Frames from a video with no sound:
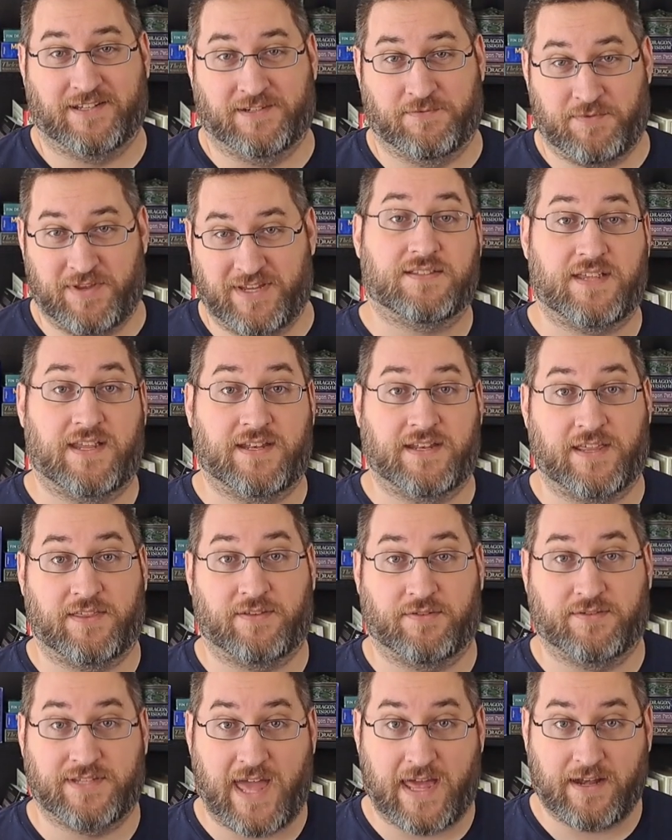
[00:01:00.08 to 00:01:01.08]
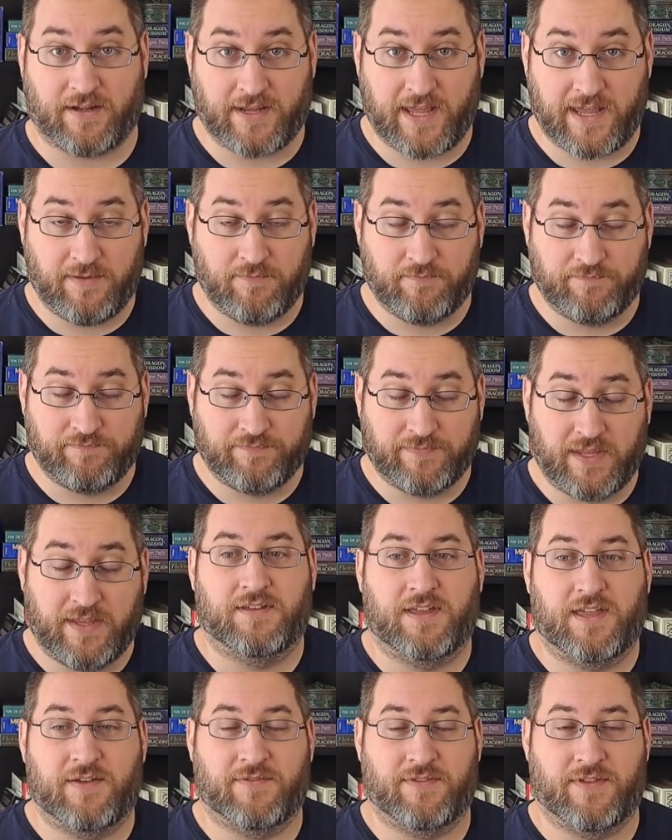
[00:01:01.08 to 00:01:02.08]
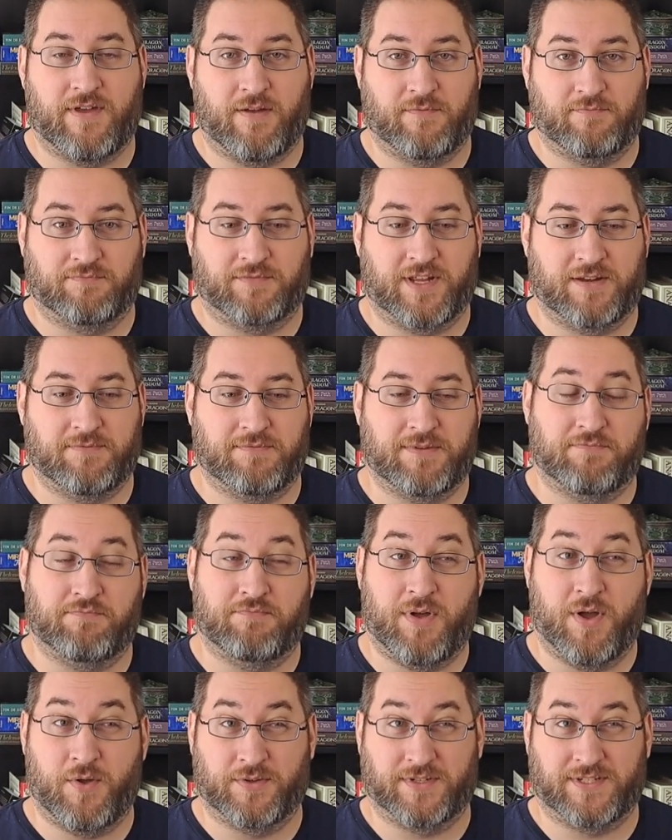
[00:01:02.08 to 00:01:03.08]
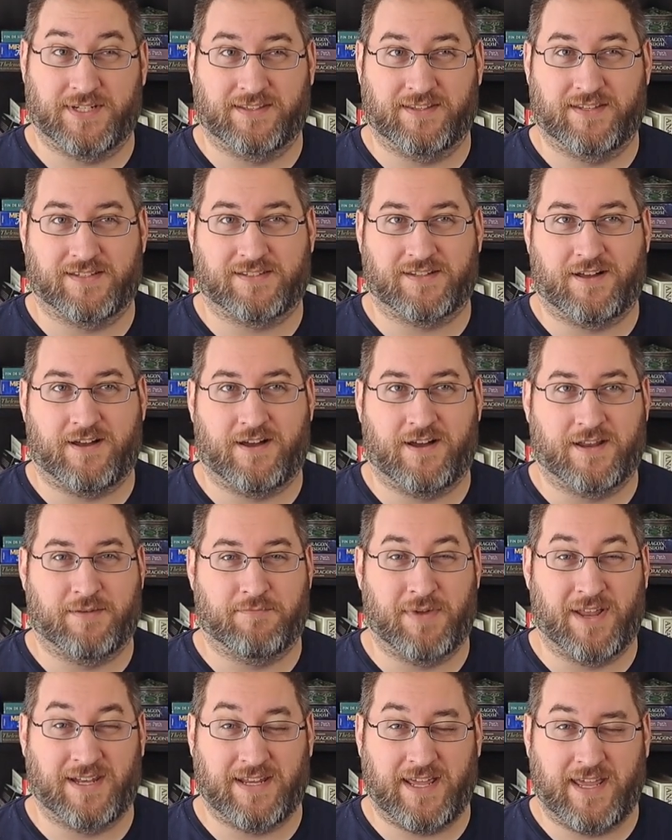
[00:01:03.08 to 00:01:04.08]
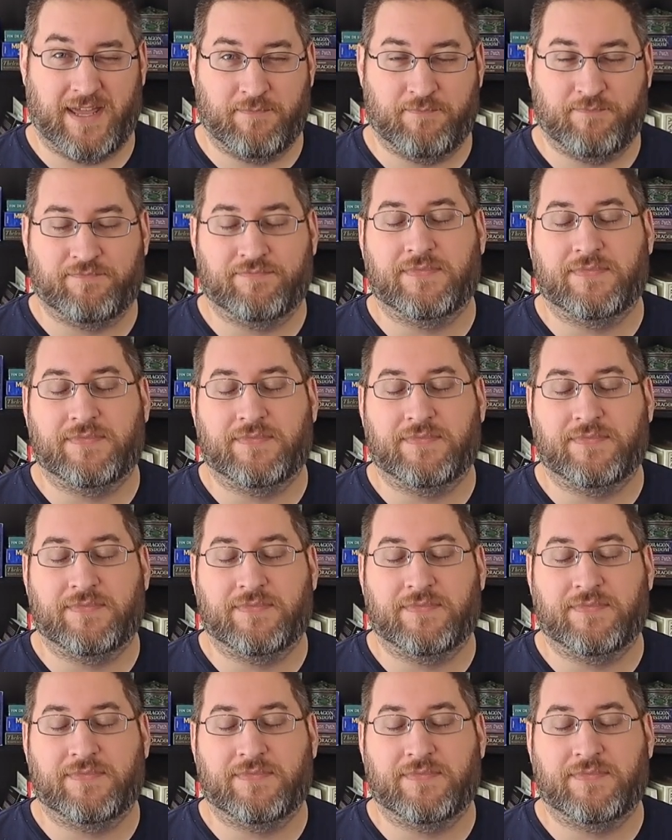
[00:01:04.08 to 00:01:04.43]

going to be Sunday through Saturday, even though I'm going to be posting this on a Monday.